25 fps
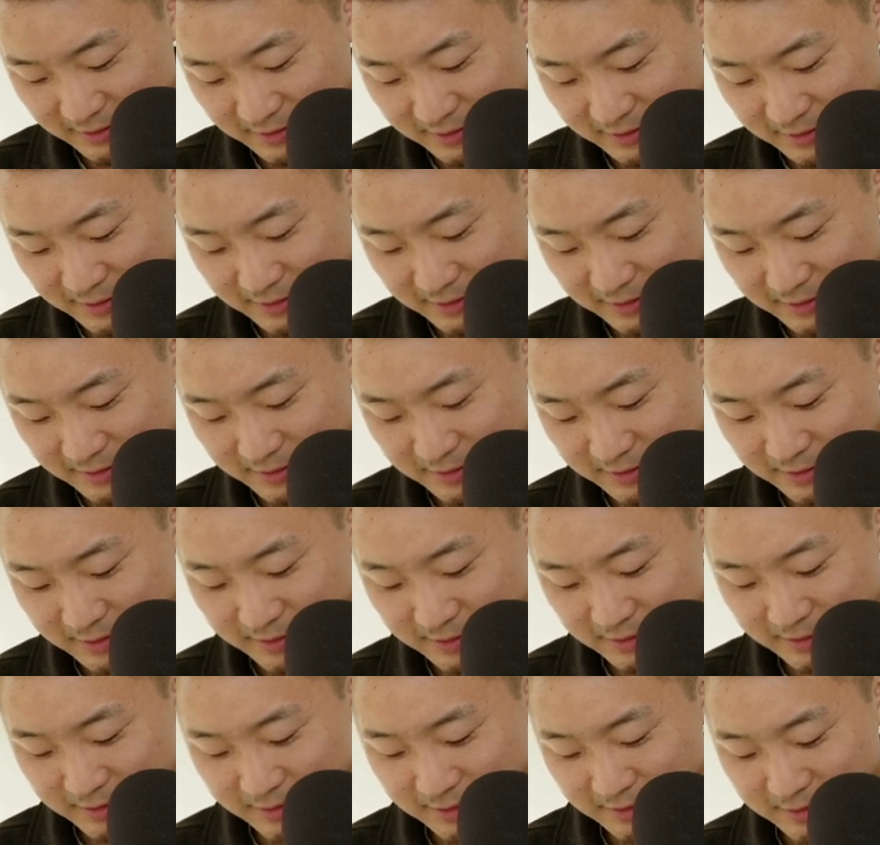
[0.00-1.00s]

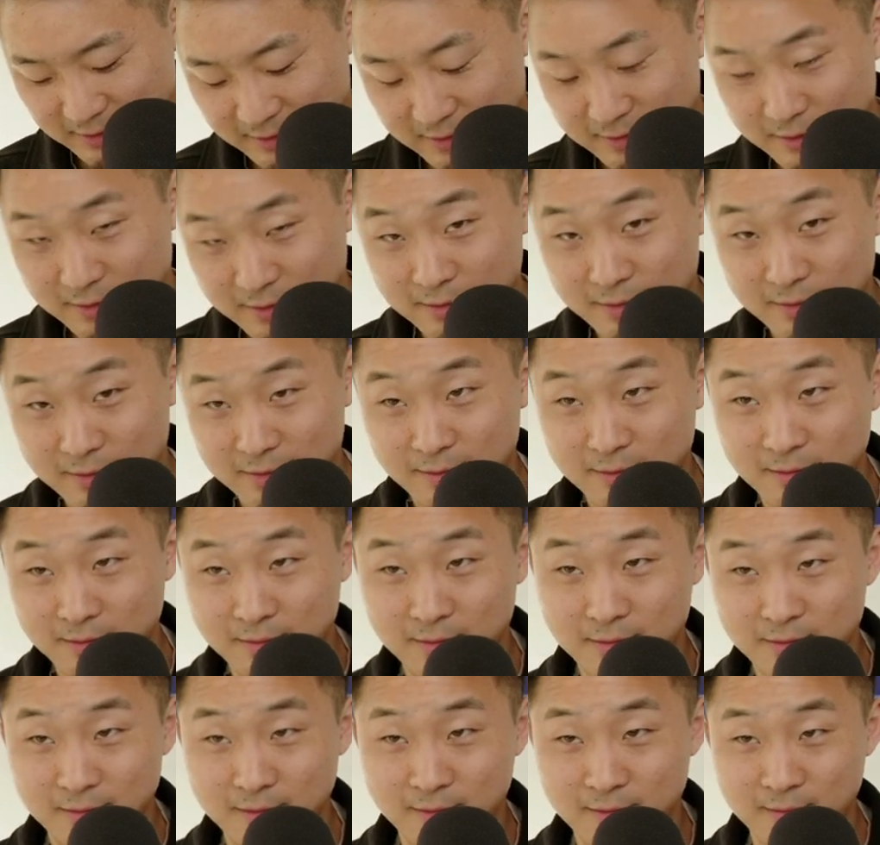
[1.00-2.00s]

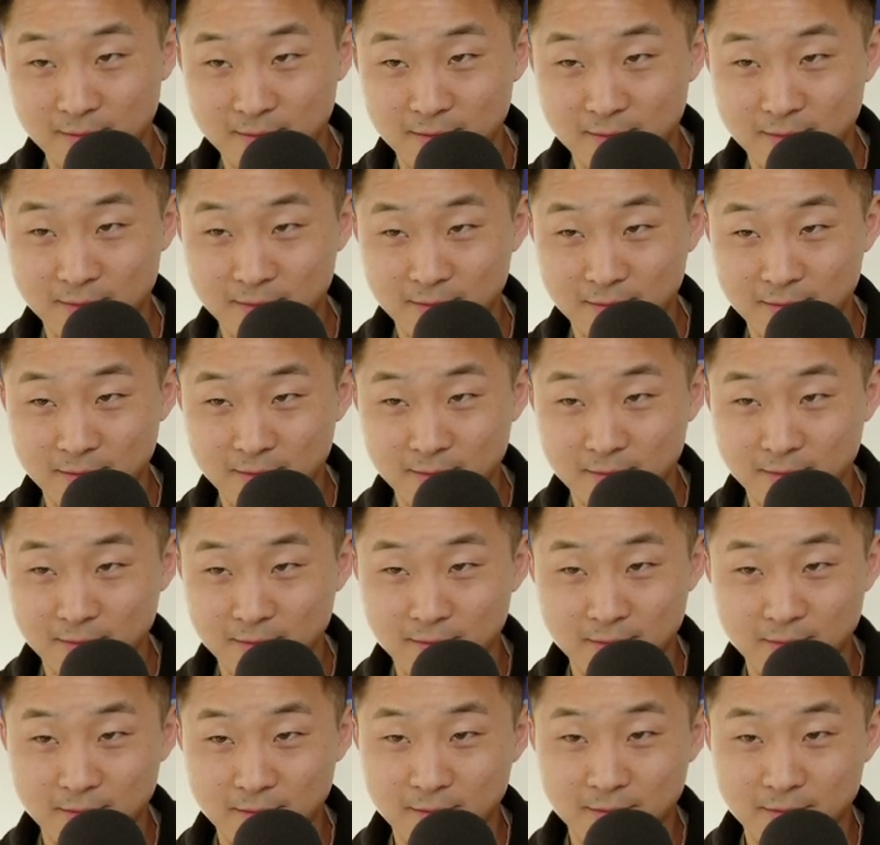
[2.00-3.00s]

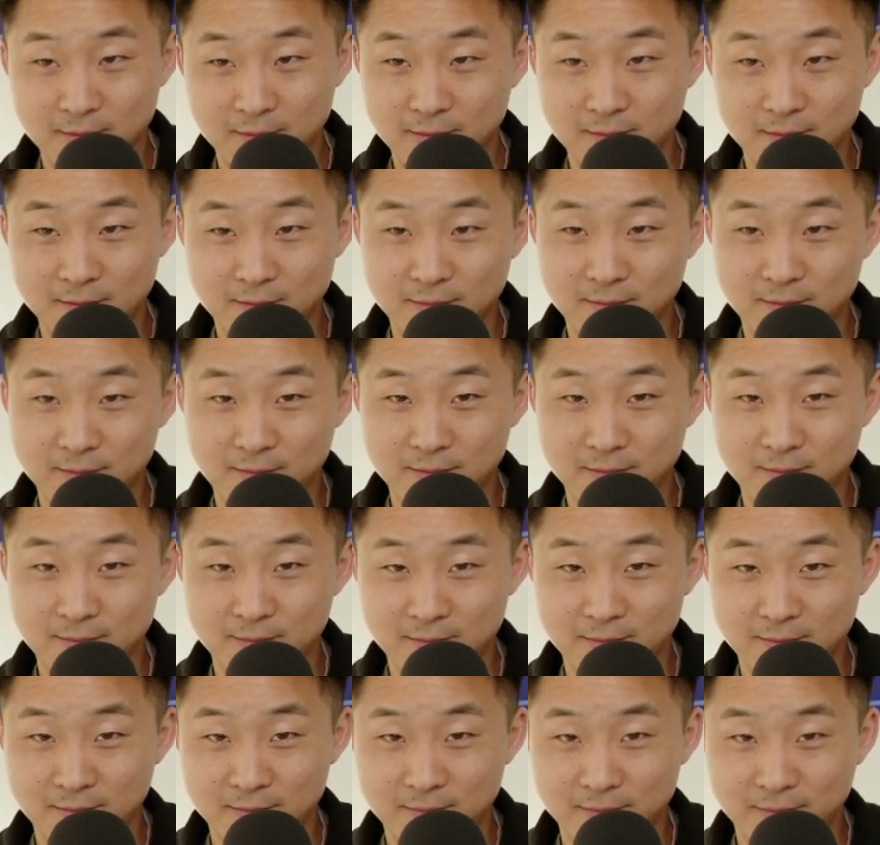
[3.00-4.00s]

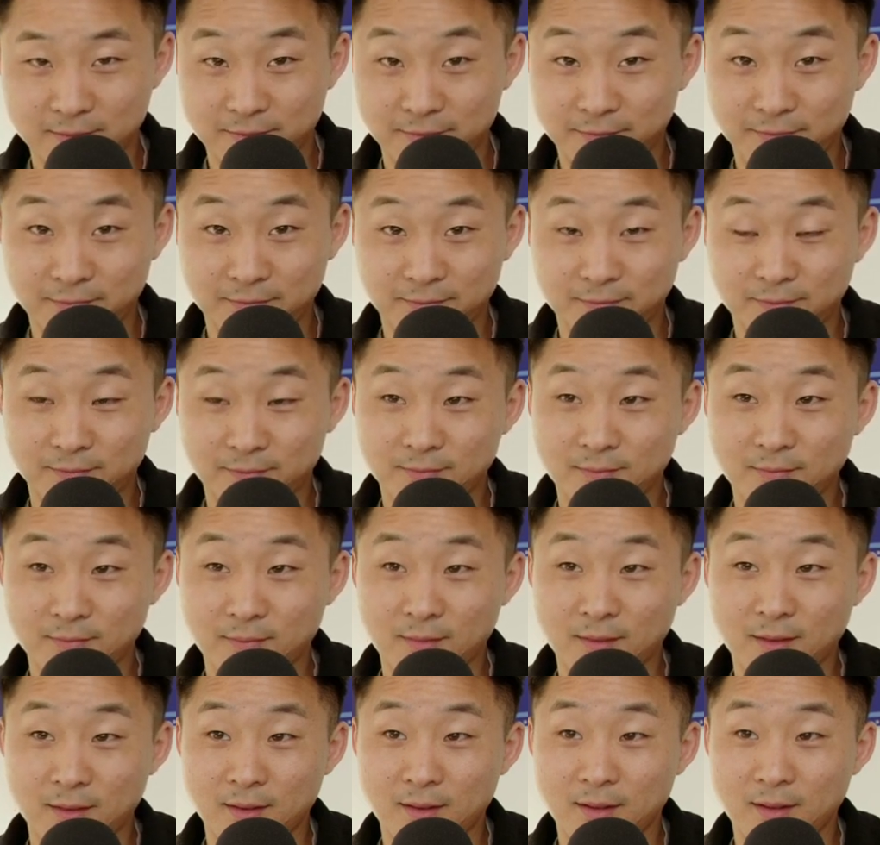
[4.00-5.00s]

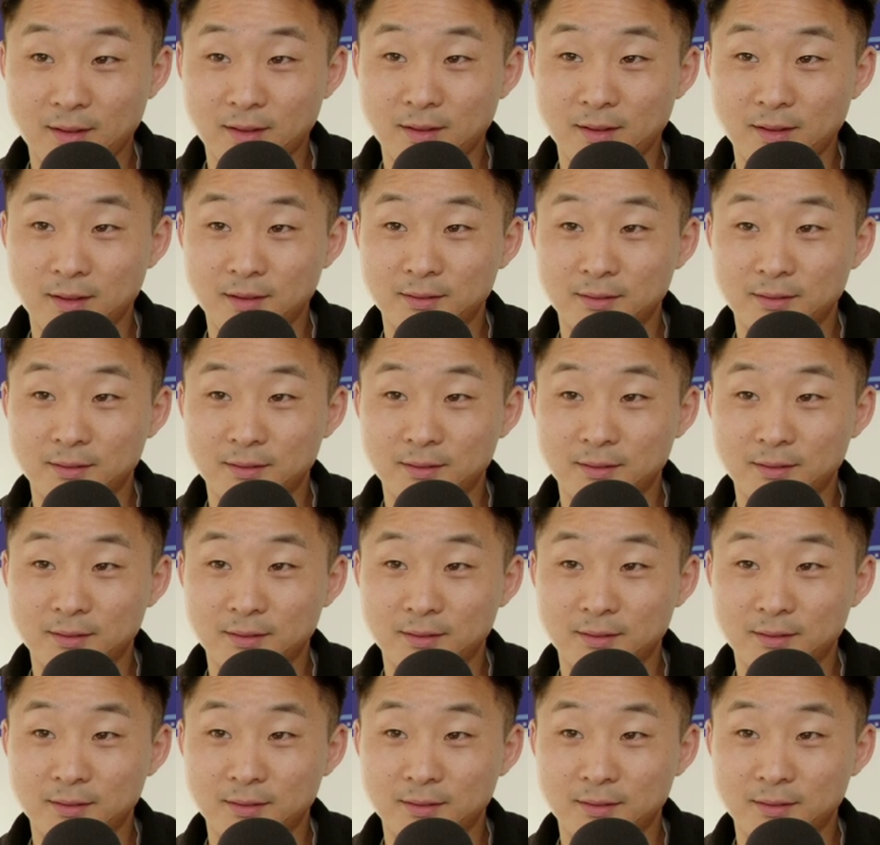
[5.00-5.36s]
The person shown says nothing.